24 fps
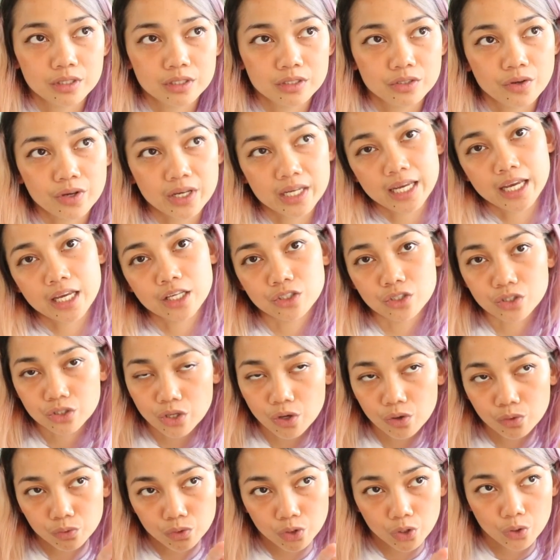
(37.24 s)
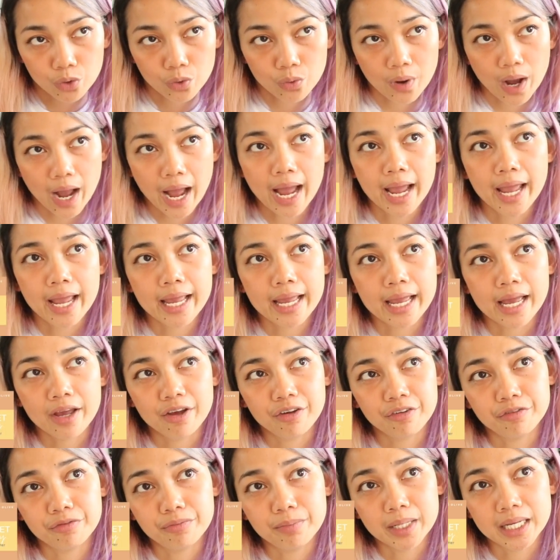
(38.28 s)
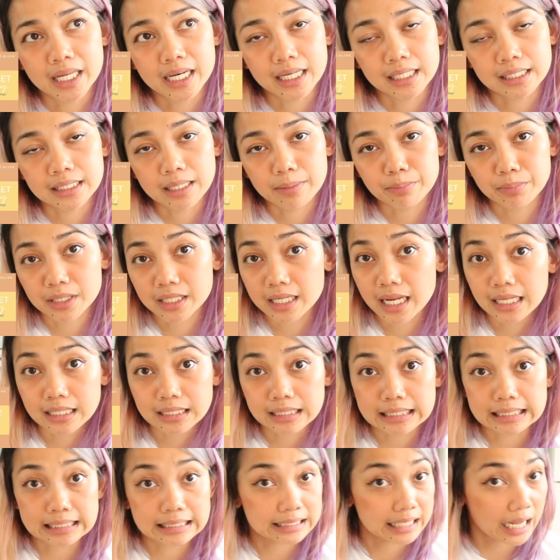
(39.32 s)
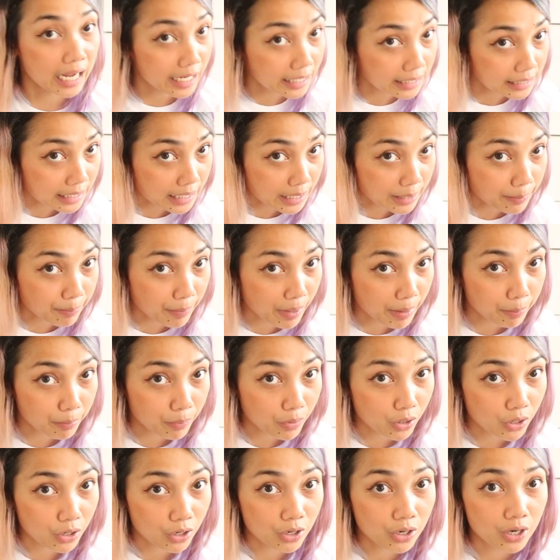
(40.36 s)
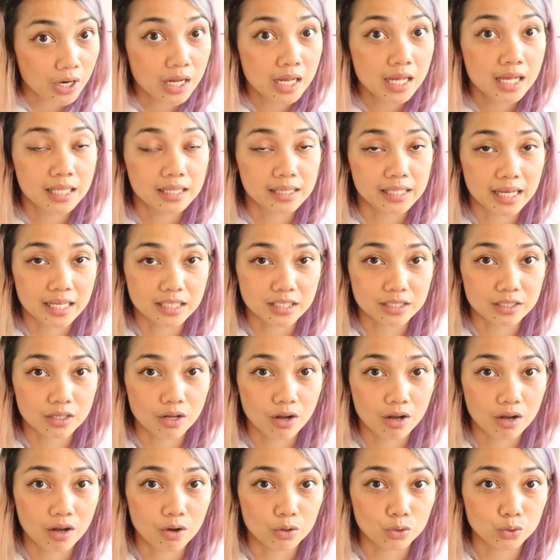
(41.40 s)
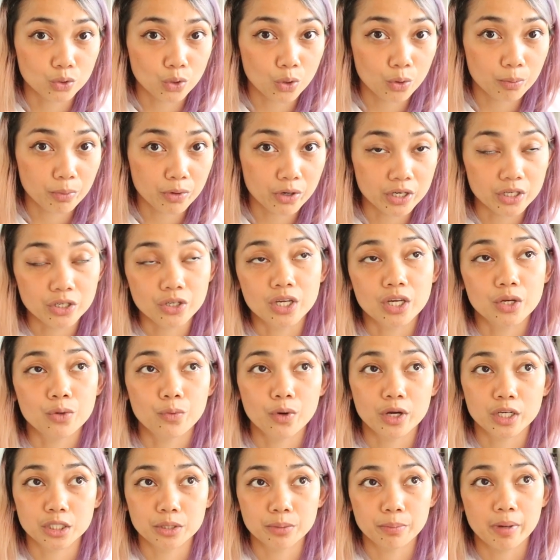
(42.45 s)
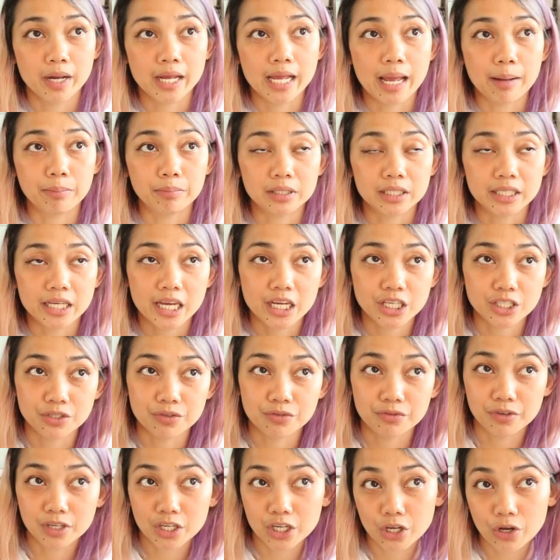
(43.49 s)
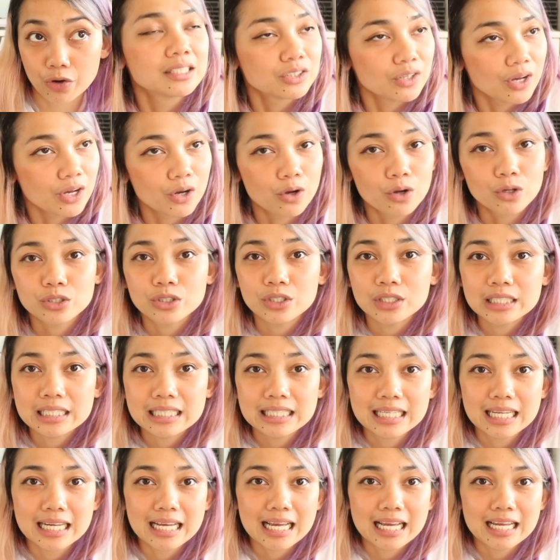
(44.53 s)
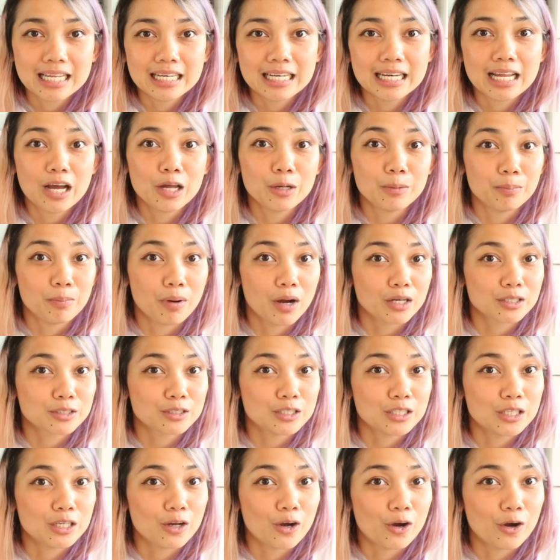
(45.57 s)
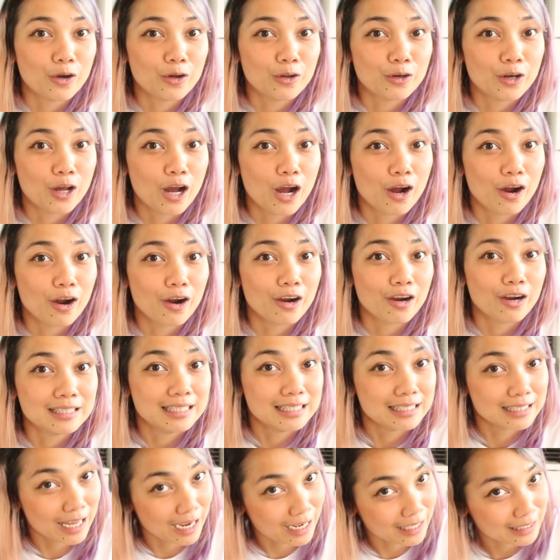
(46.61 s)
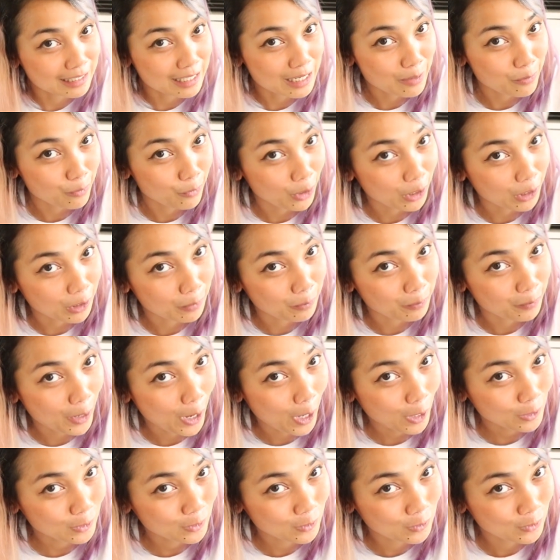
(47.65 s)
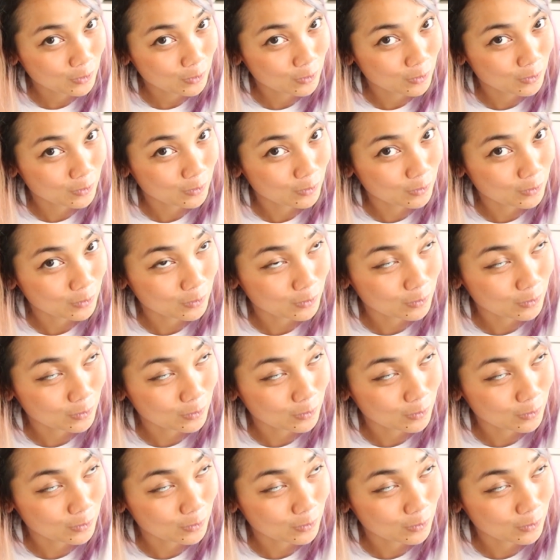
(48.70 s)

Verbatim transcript: so in case you don't know, I have been accepted as a design team member last October and you can watch my application videos. I also did an unboxing on our design team welcome packs